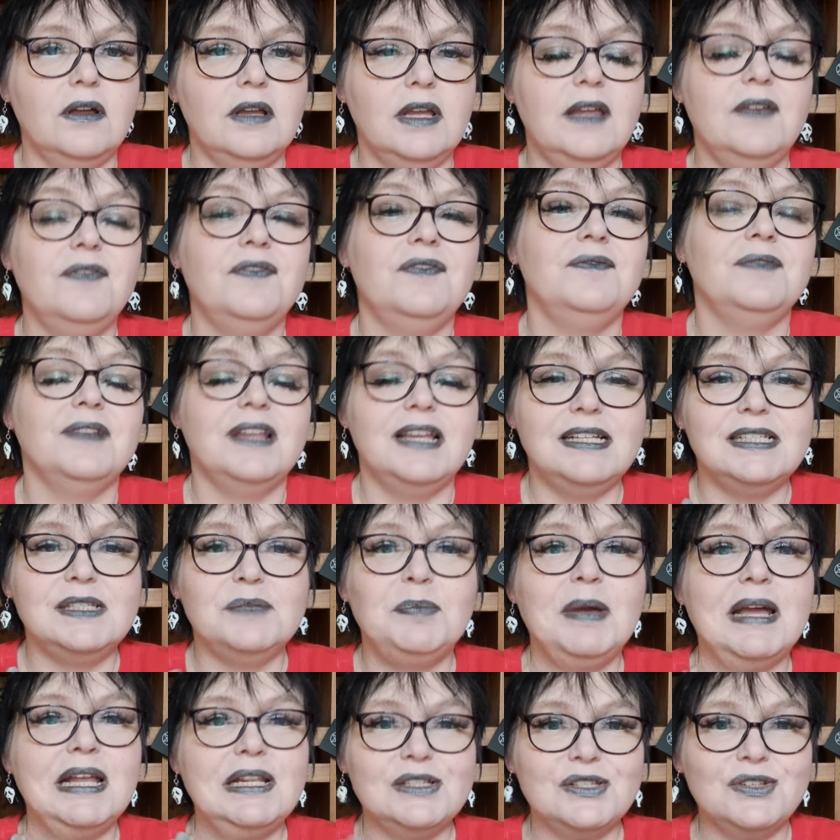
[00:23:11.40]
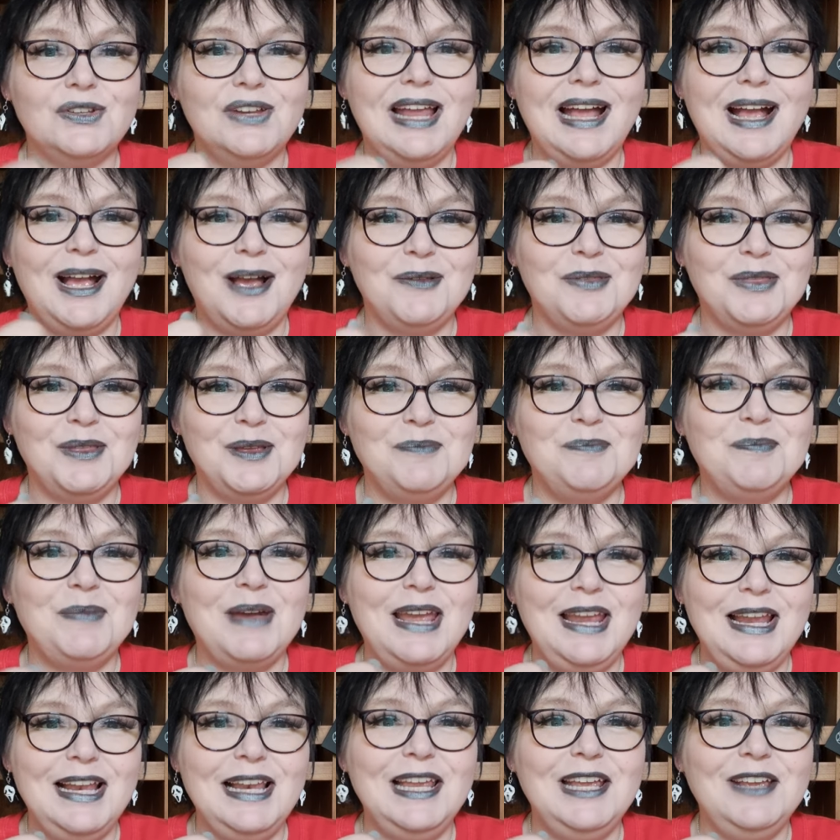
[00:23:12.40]
if it depends on how the
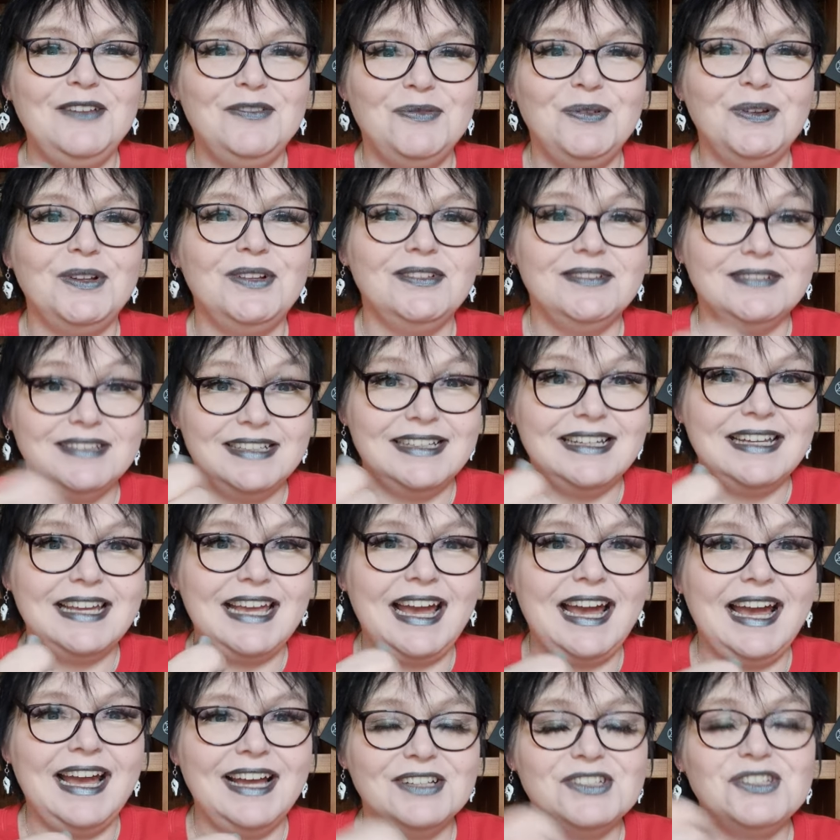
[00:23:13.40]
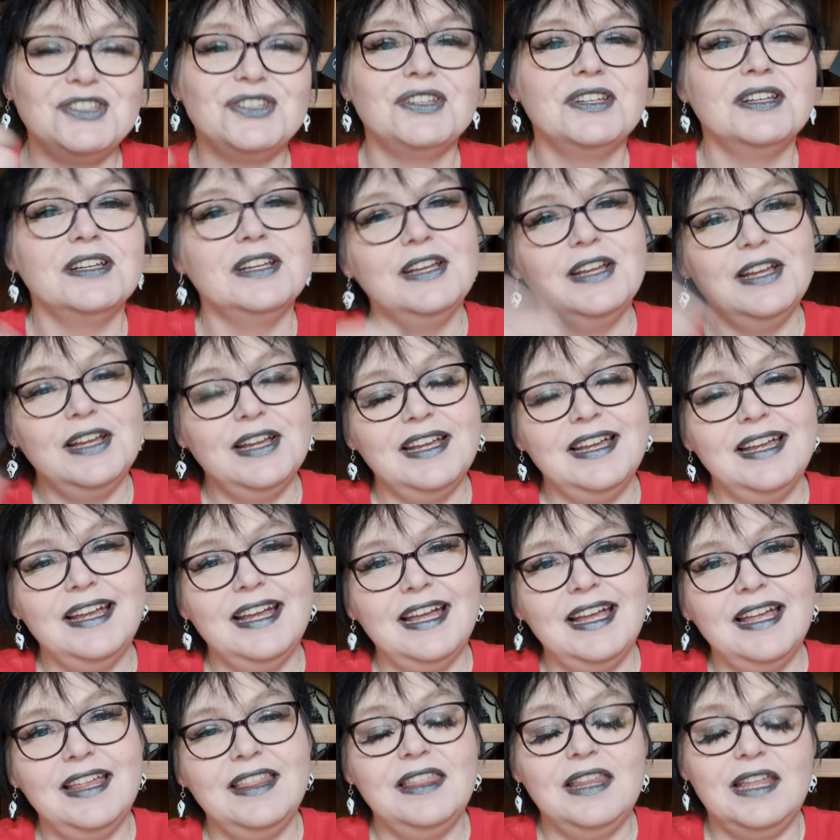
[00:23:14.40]
bay leaf will catch,
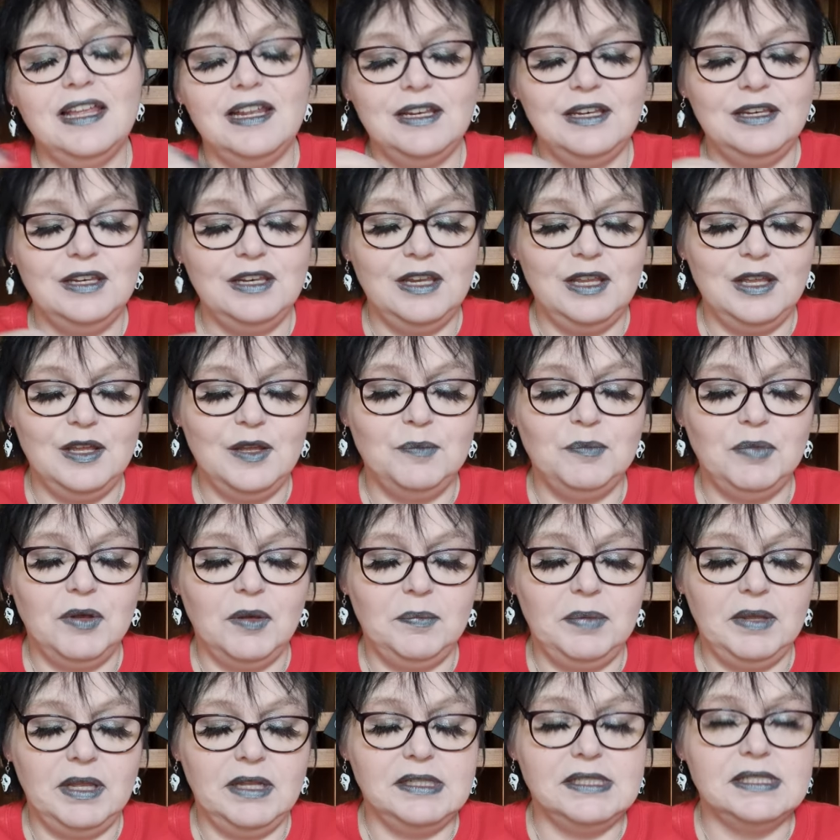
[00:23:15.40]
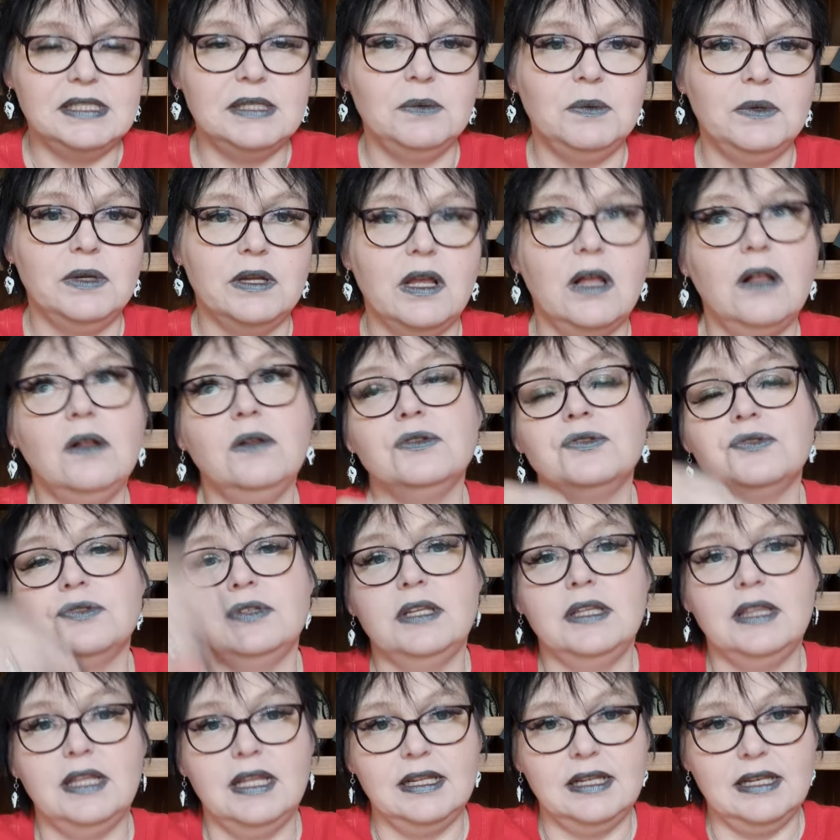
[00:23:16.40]
and then pop it into a cauldron
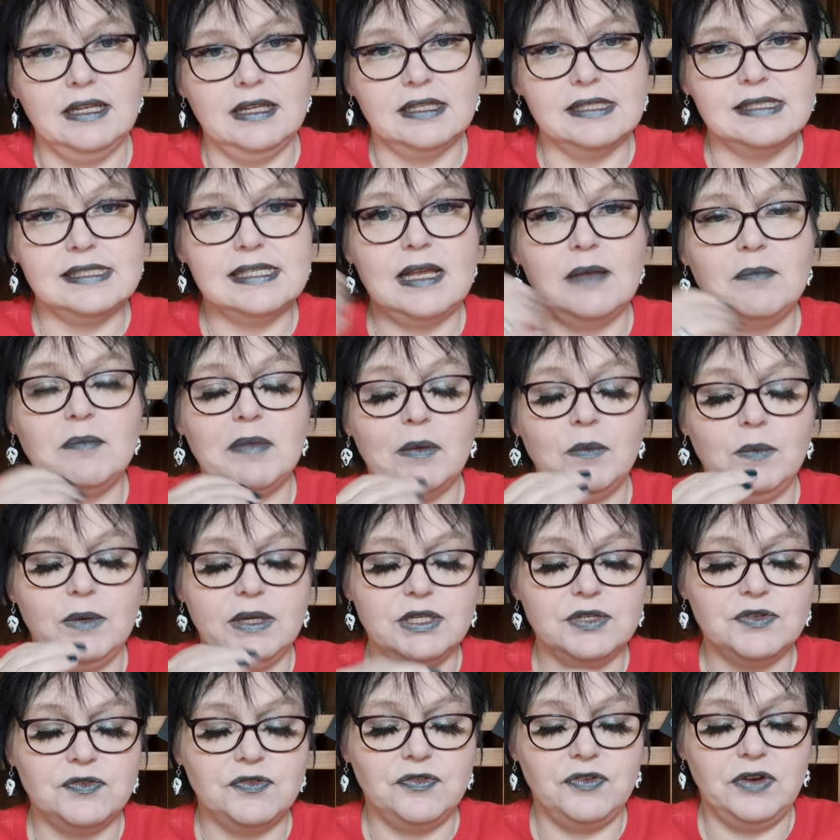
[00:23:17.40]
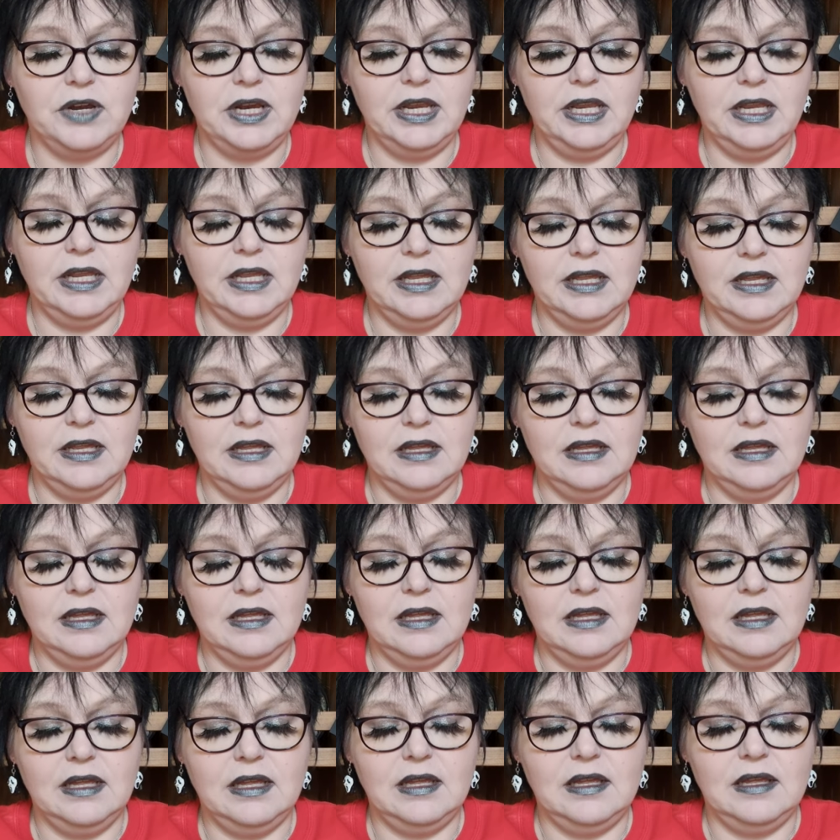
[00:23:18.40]
and then set my wish free
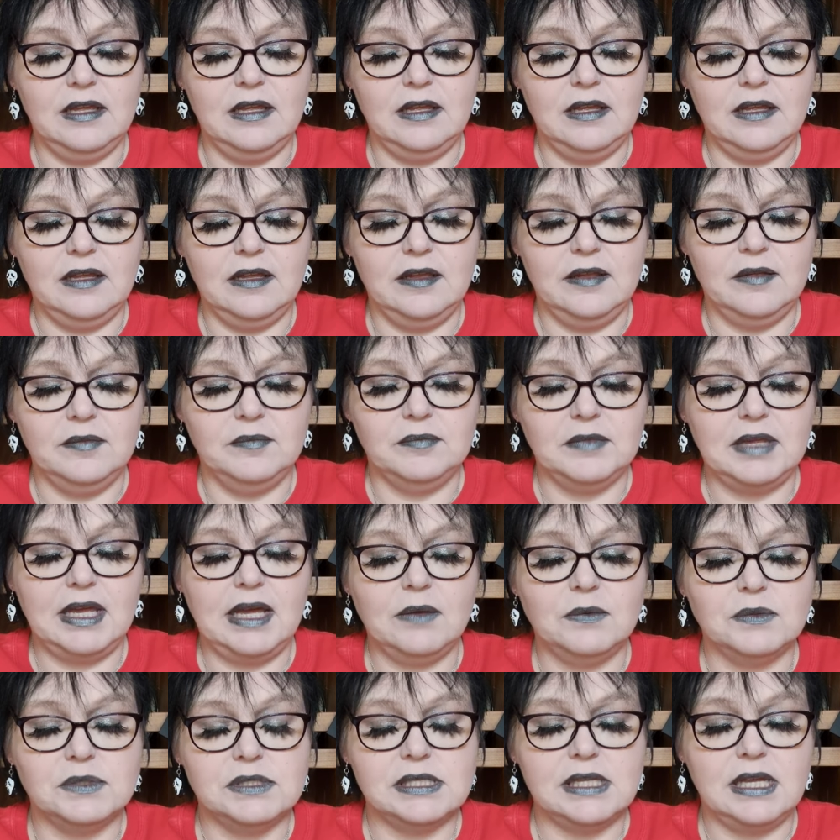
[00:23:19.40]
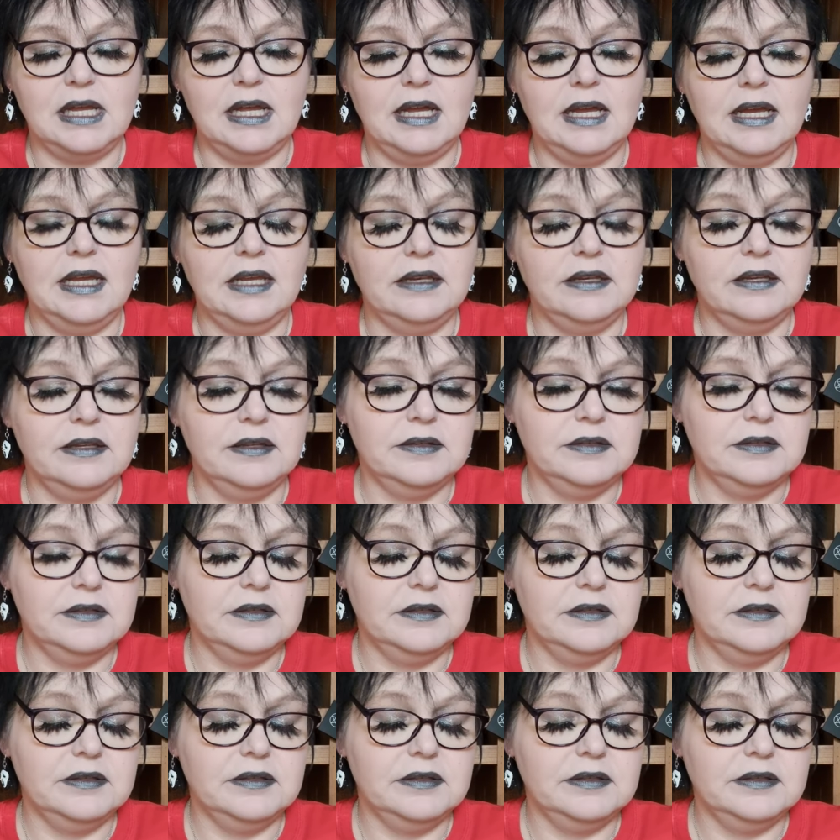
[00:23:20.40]
outside.